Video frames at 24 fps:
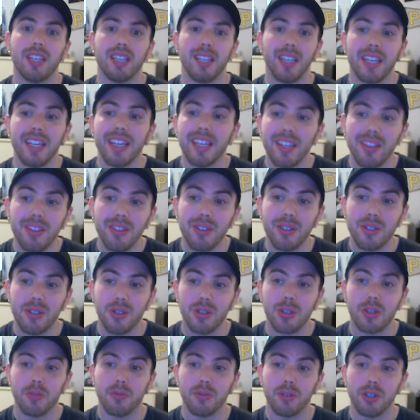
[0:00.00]
in this
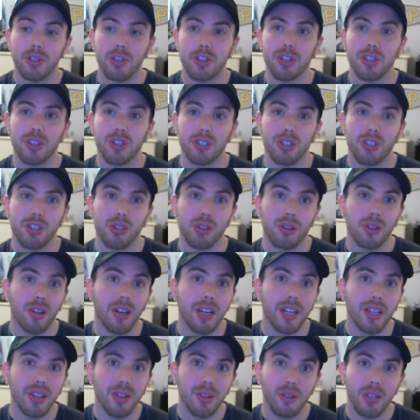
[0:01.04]
division
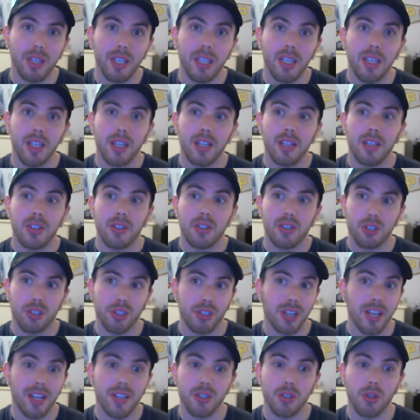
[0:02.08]
slightly
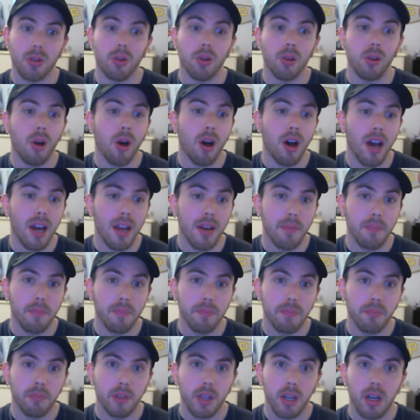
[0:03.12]
says a lot
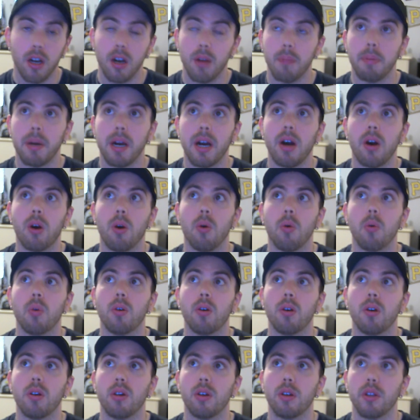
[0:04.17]
about,
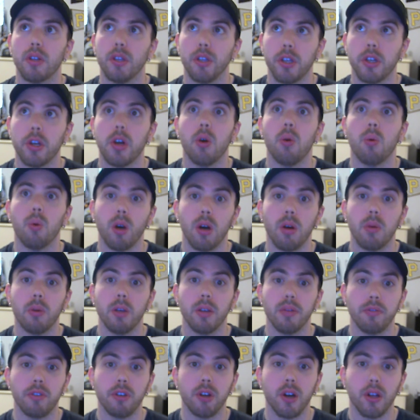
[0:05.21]
you know, what
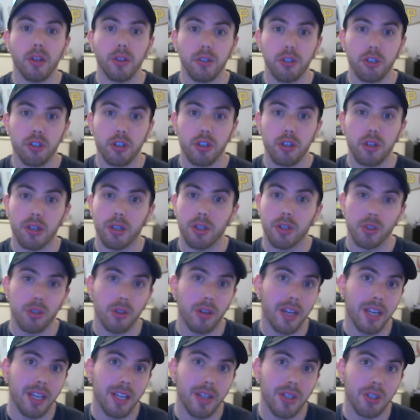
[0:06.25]
we've done this year. Because
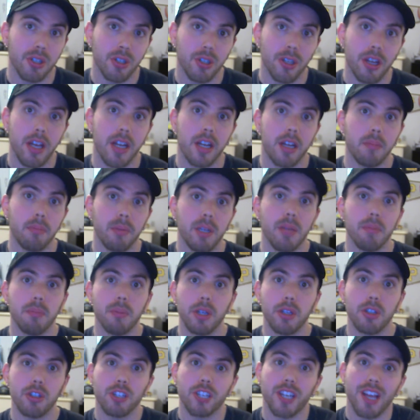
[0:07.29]
like I said, I mean,
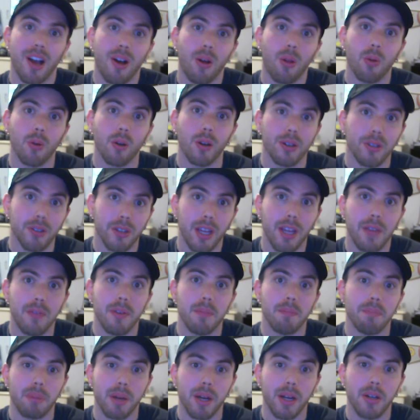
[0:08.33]
Mitch Keller and
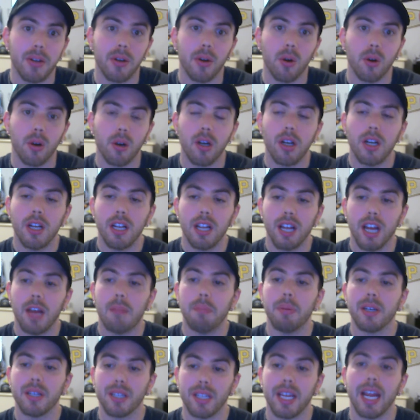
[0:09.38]
David Bednar have
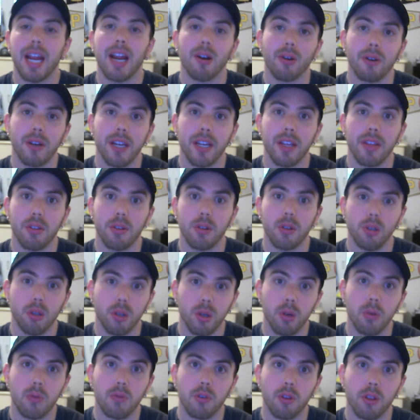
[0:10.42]
been carrying the
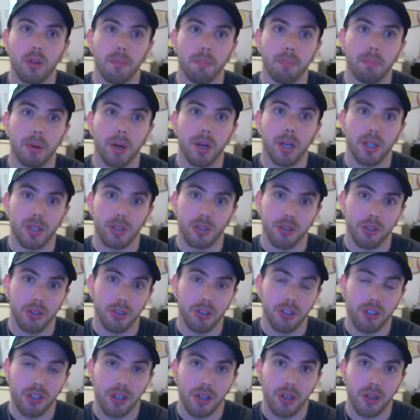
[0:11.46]
load for the Bucs
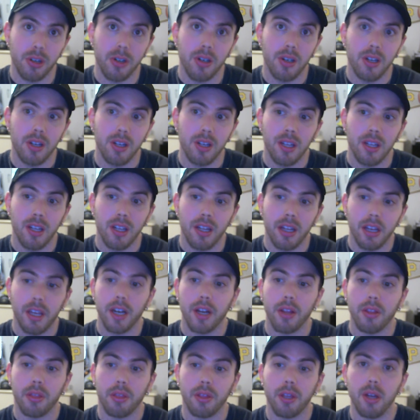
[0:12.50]
this year. And
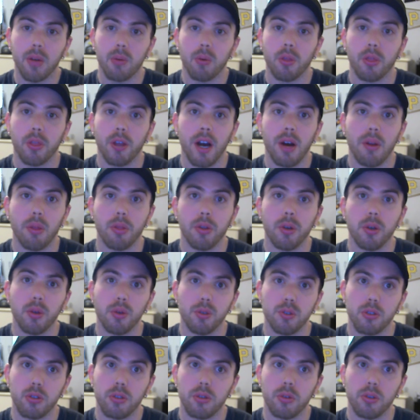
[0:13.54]
I think without
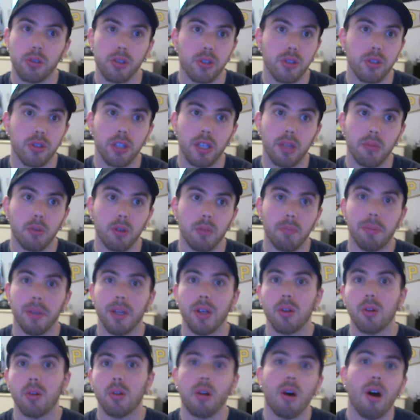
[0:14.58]
those two, this team would be
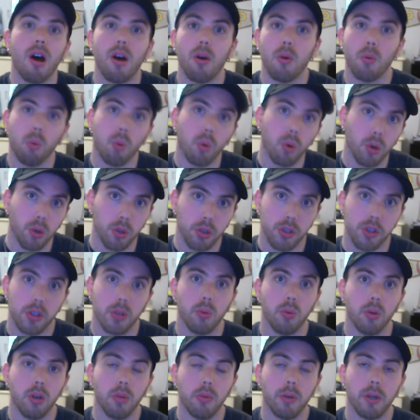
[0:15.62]
a lot worse
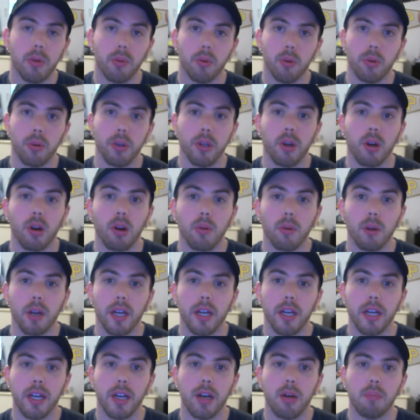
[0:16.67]
than what we really are right
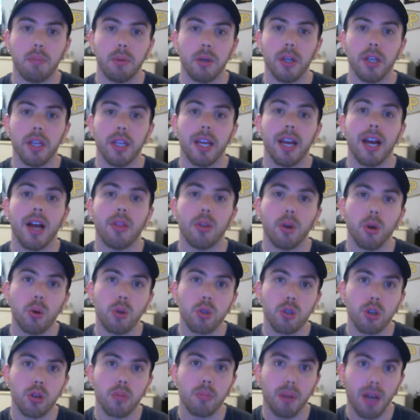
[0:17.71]
now. But yeah,
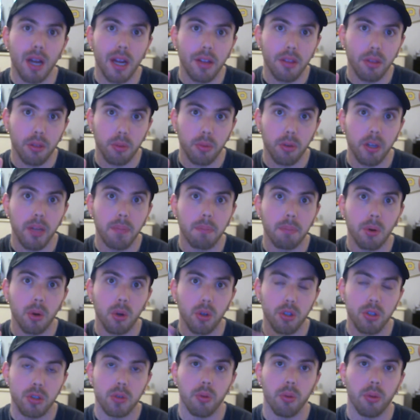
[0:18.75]
those are my three
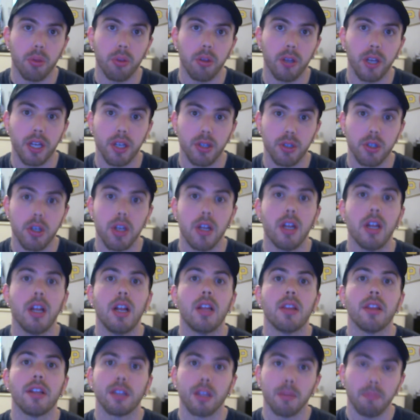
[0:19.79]
personal things
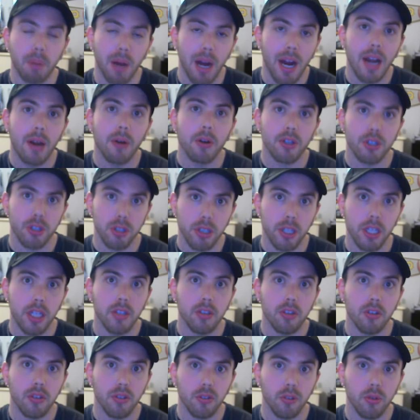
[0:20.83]
that the Pirates need
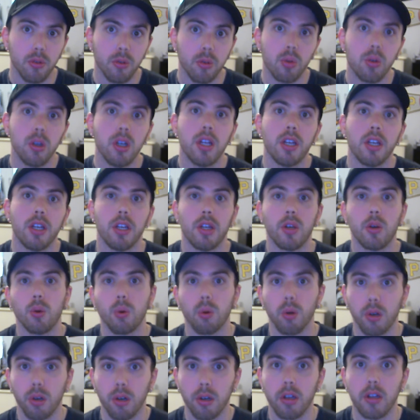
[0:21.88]
to do in
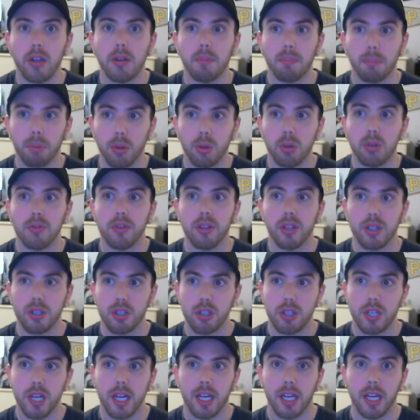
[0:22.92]
order to improve in this
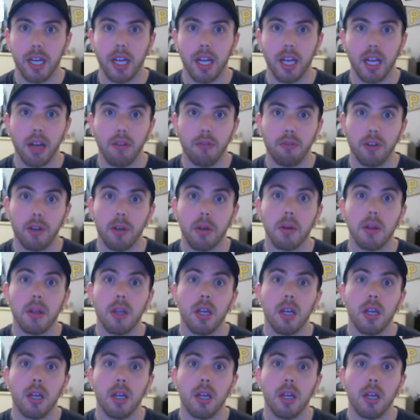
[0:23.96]
second half and